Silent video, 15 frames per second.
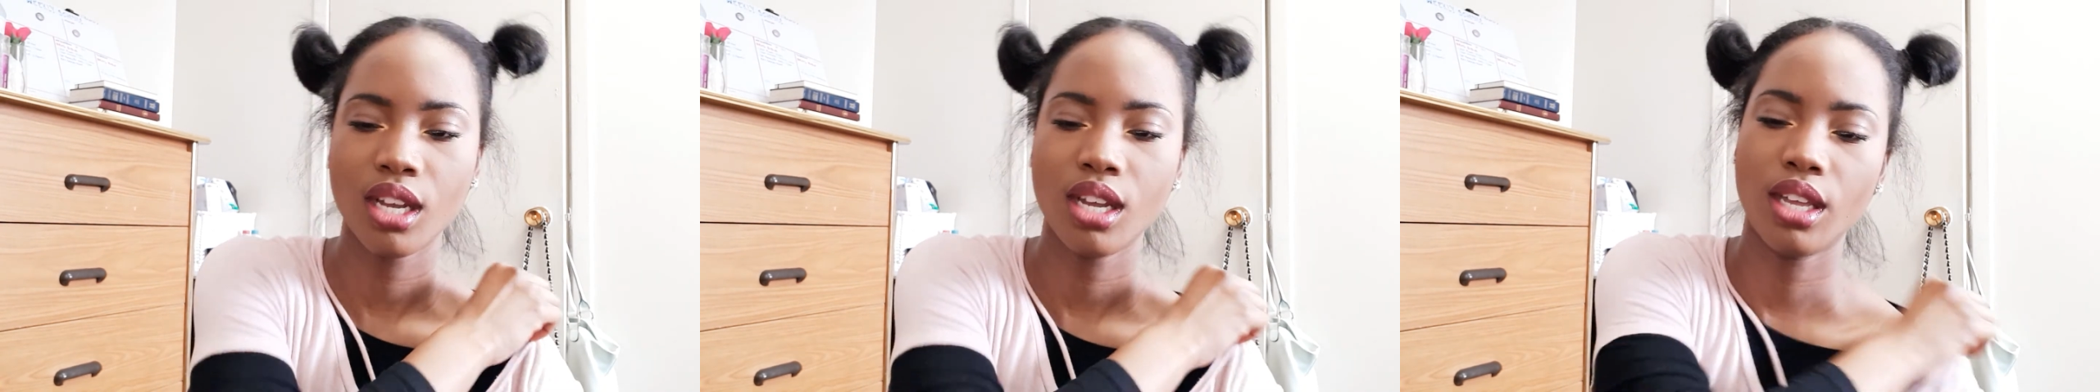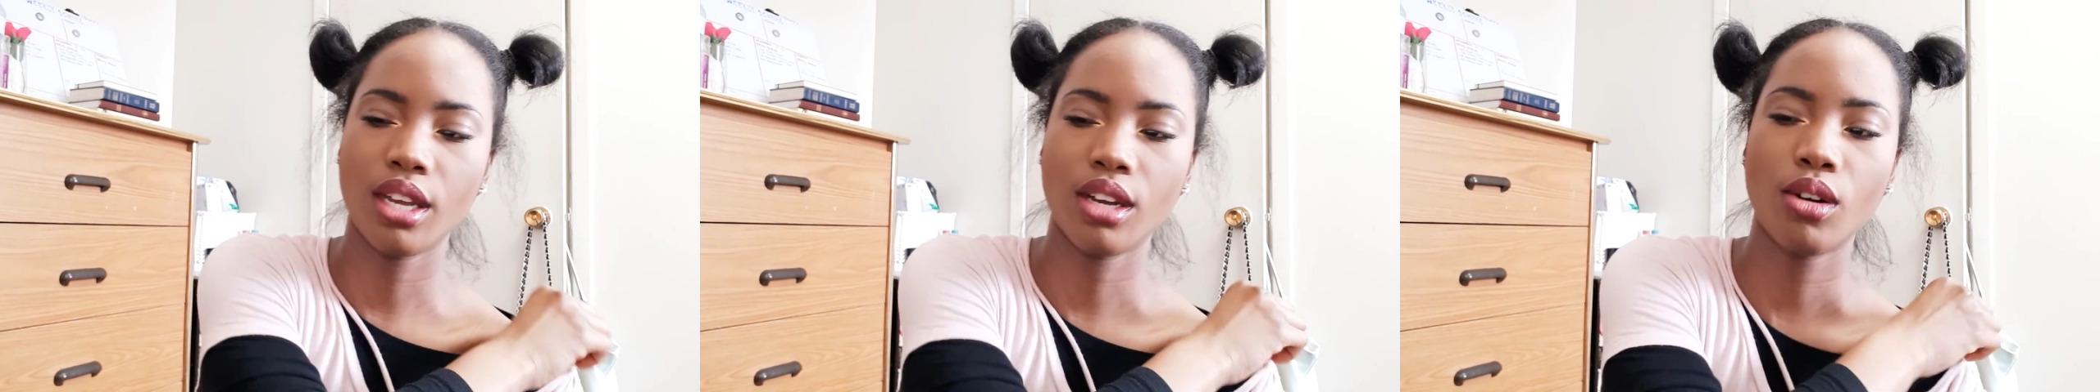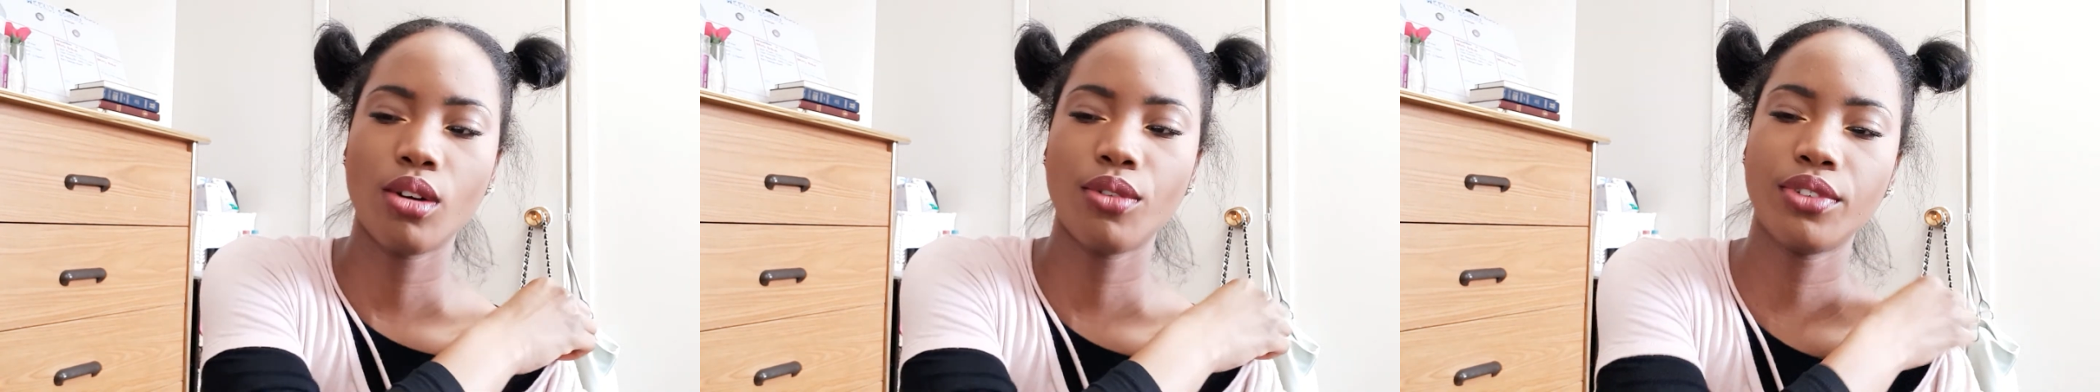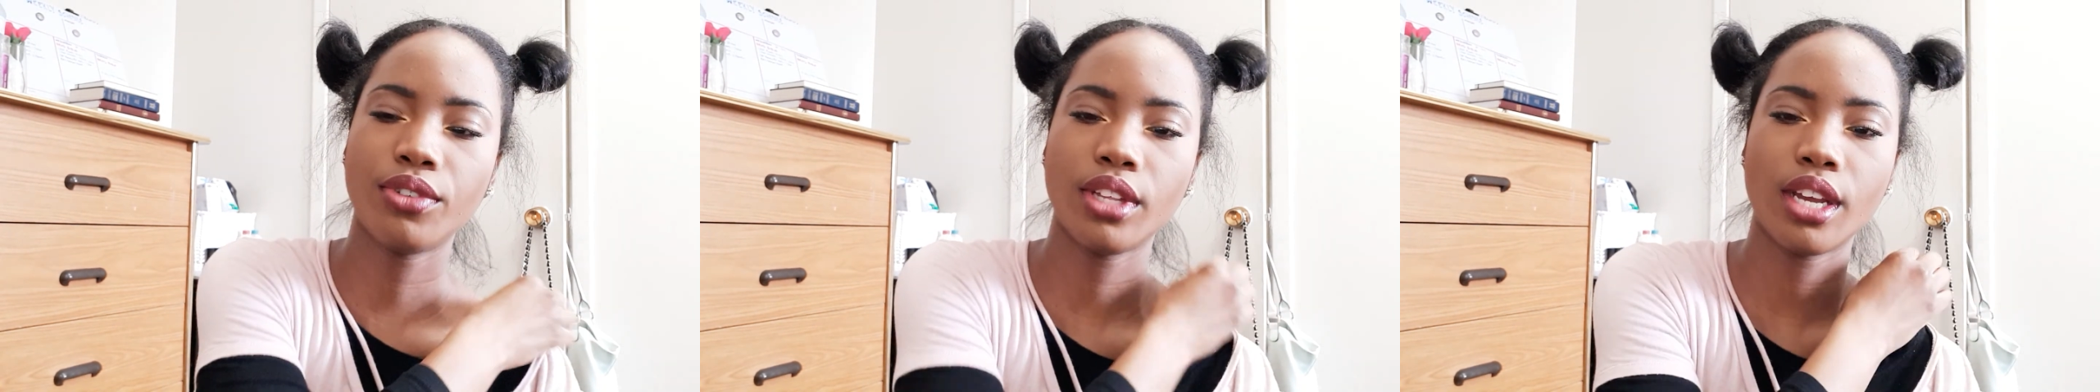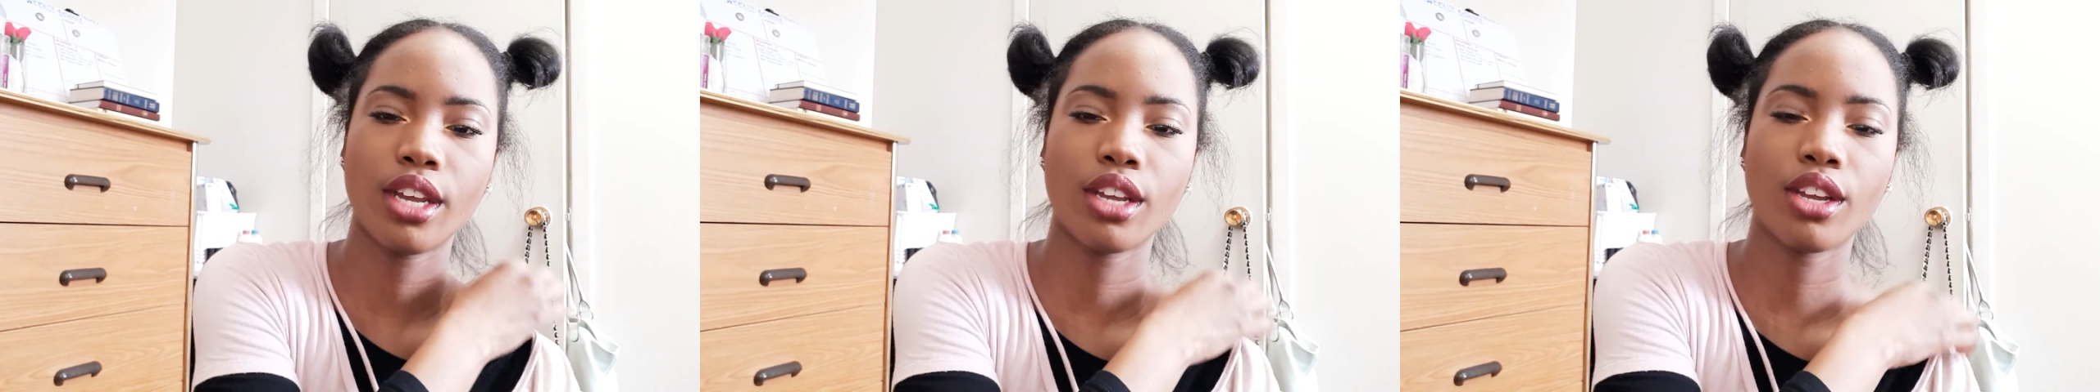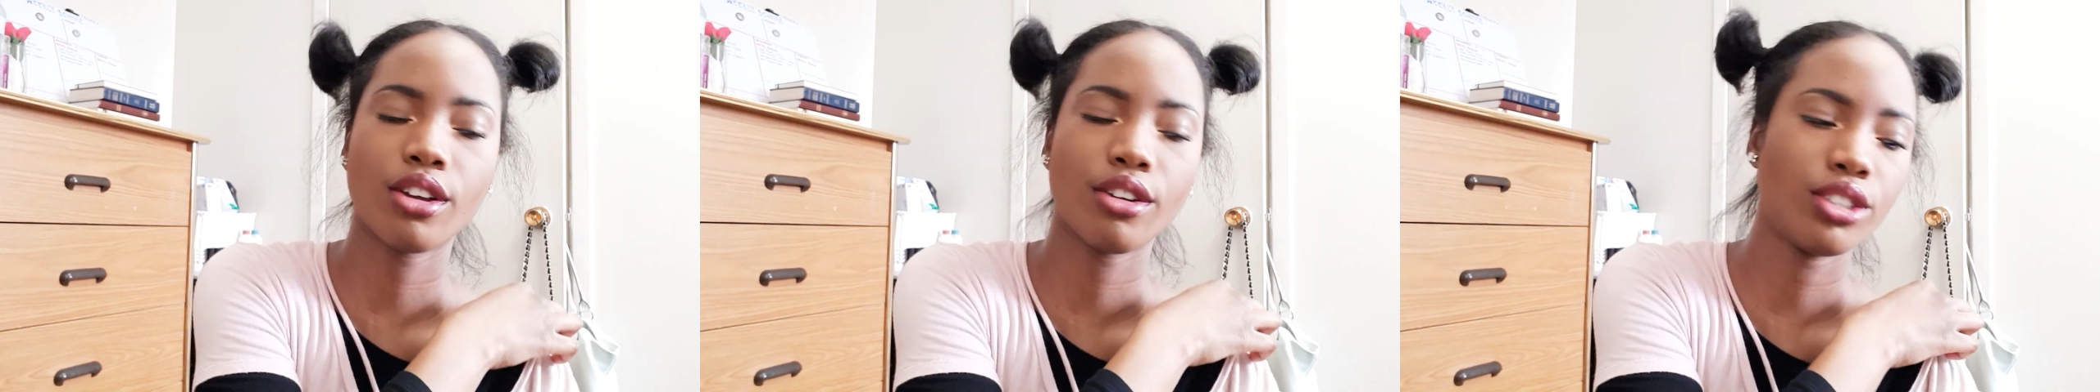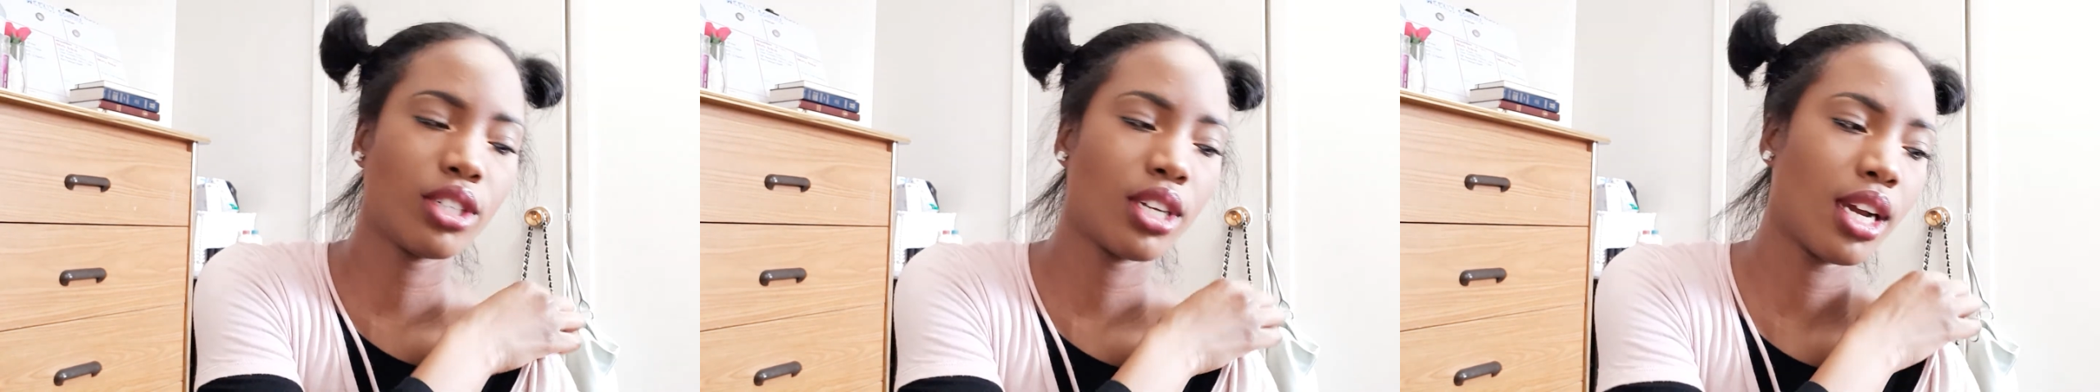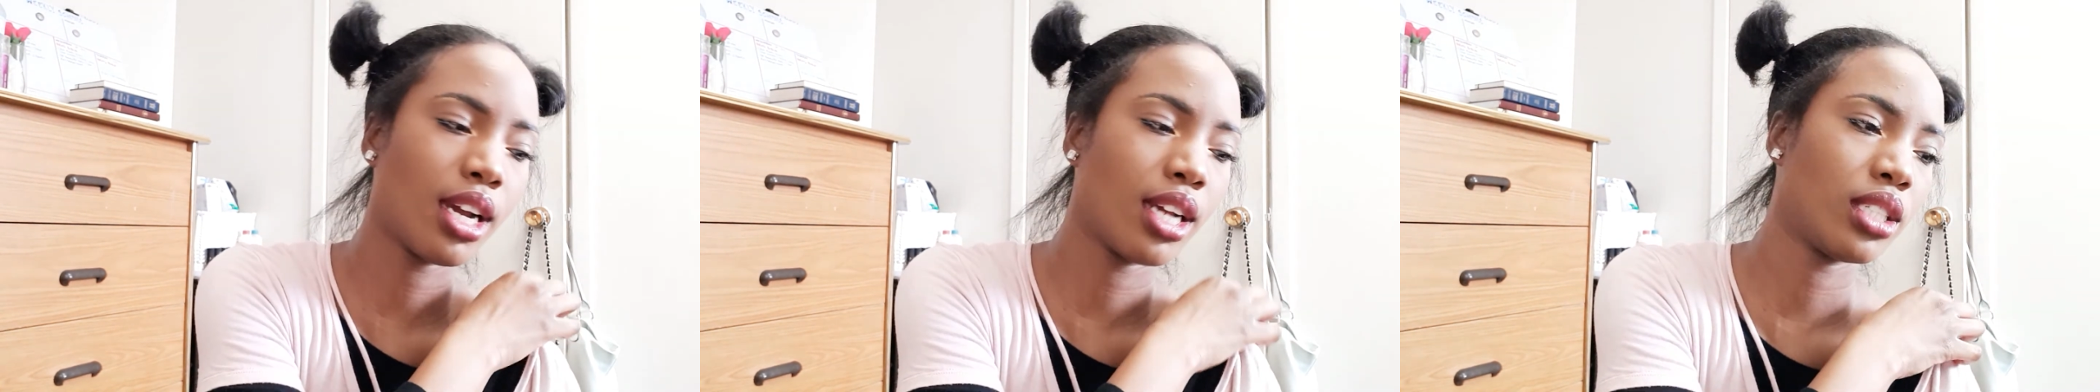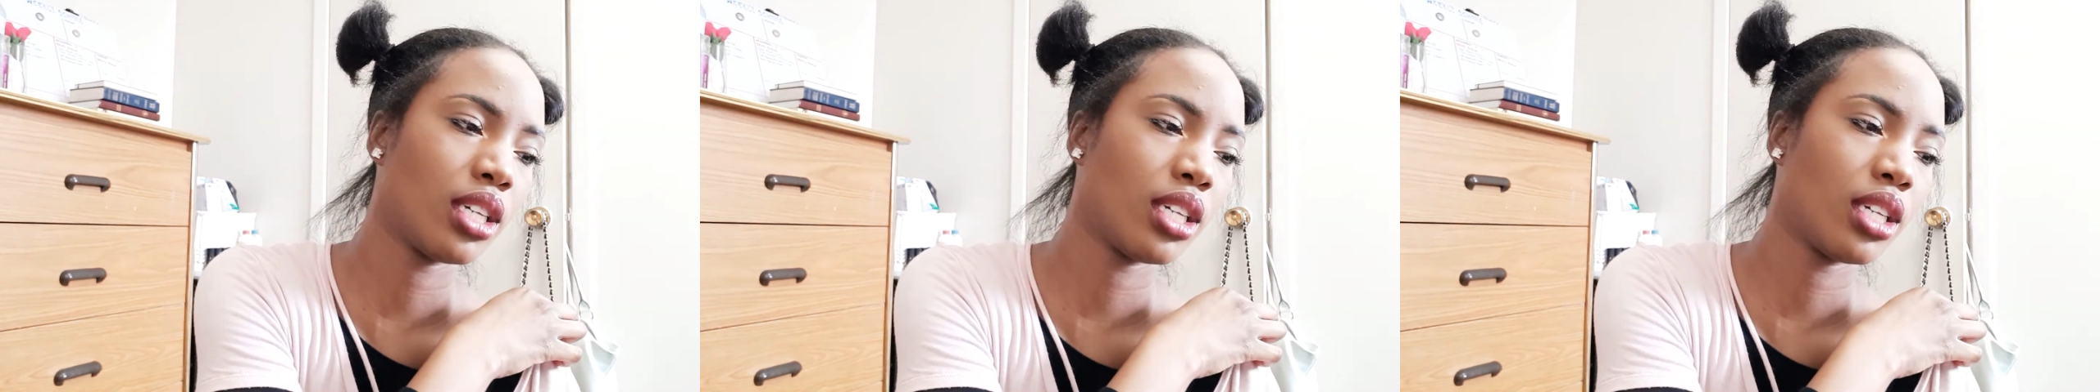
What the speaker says: yeah, hopefully I encourage you guys.